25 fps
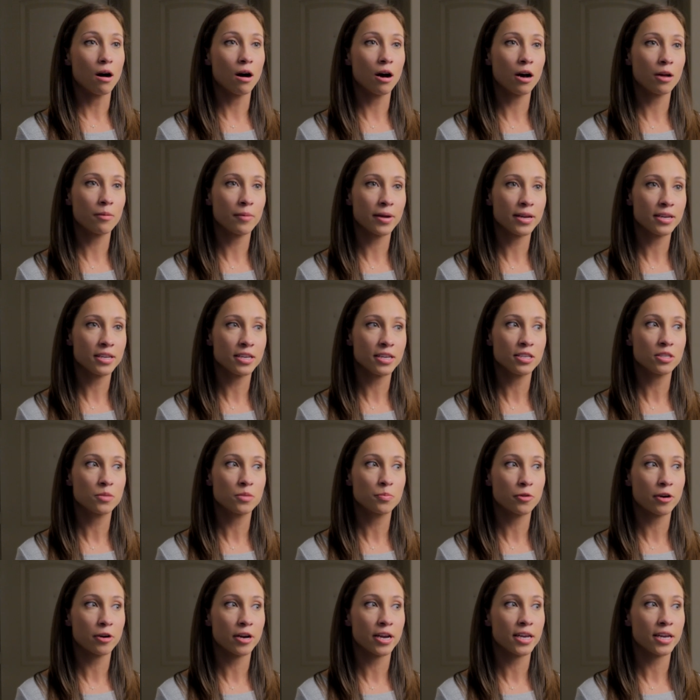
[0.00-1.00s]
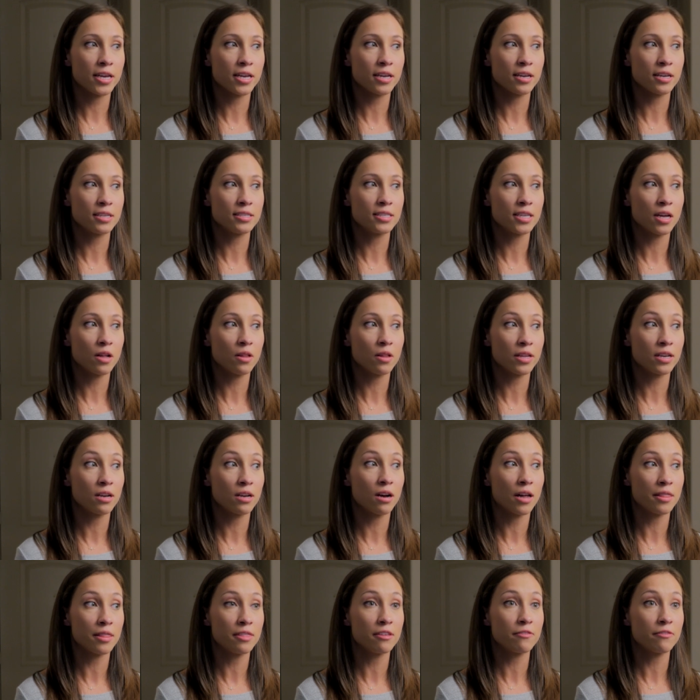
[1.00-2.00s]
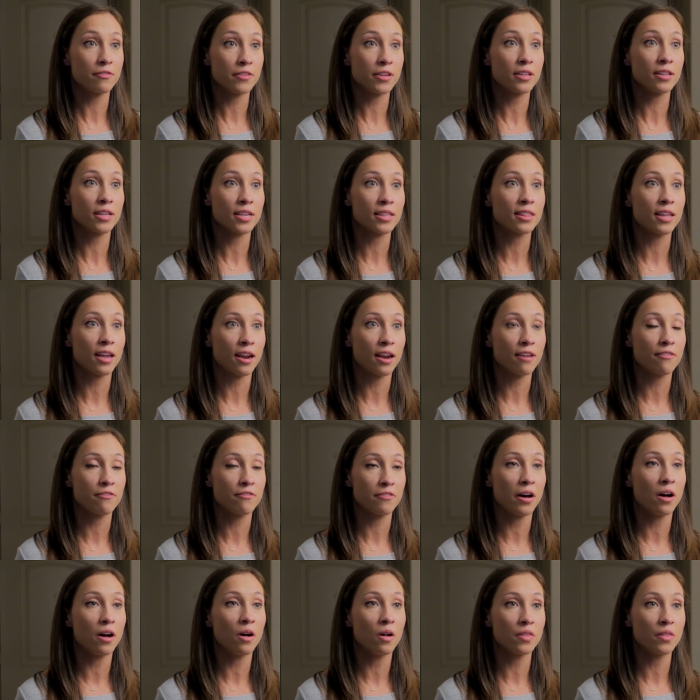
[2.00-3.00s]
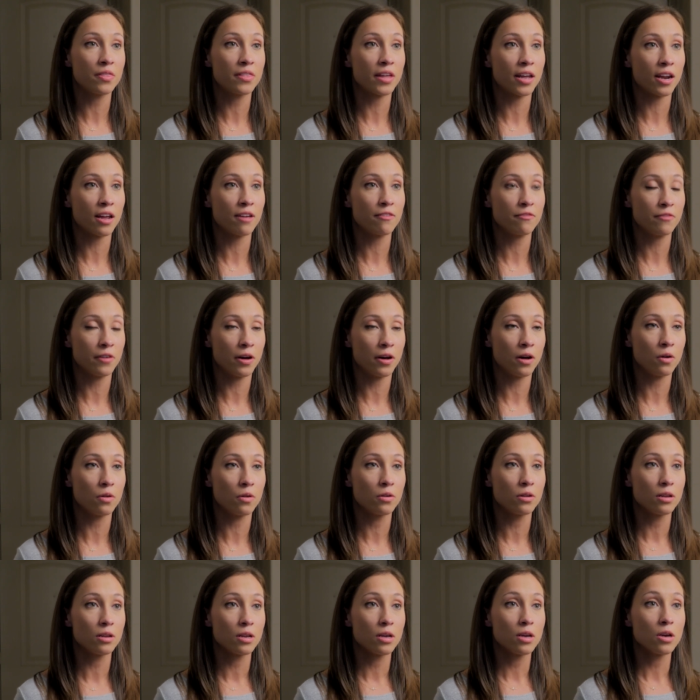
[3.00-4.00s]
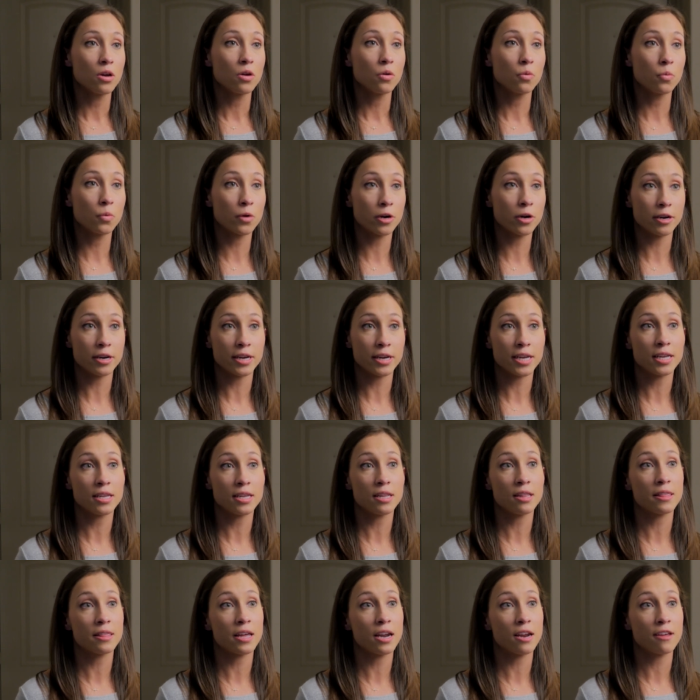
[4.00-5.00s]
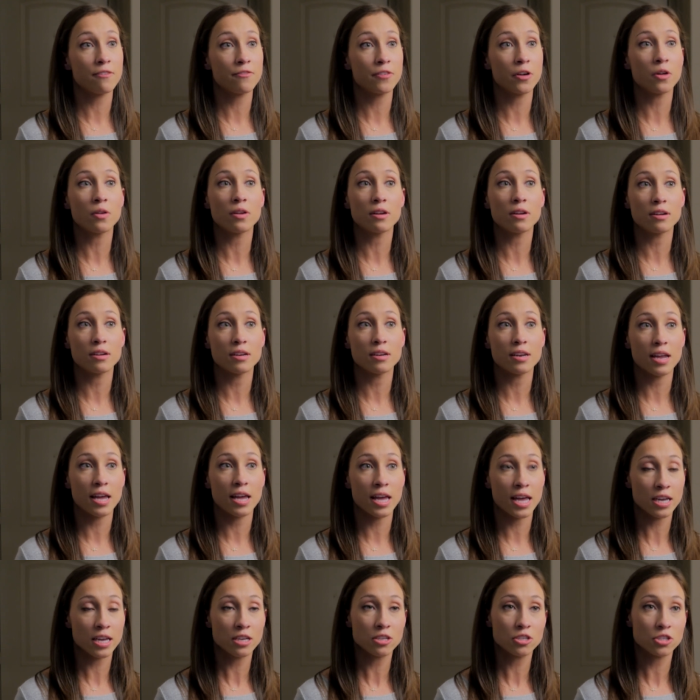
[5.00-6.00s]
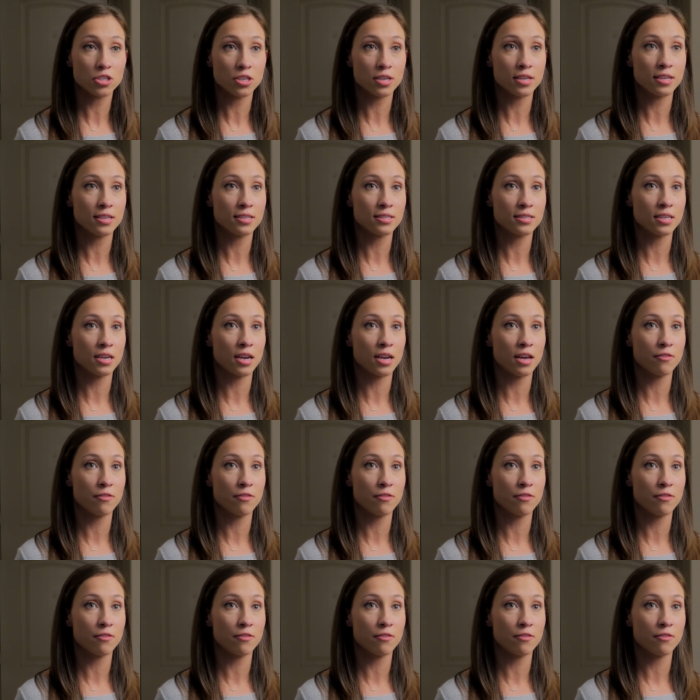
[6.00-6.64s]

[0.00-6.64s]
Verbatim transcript: on my knees praying and telling God the feeling that I felt, that I felt worried and that I felt anxious and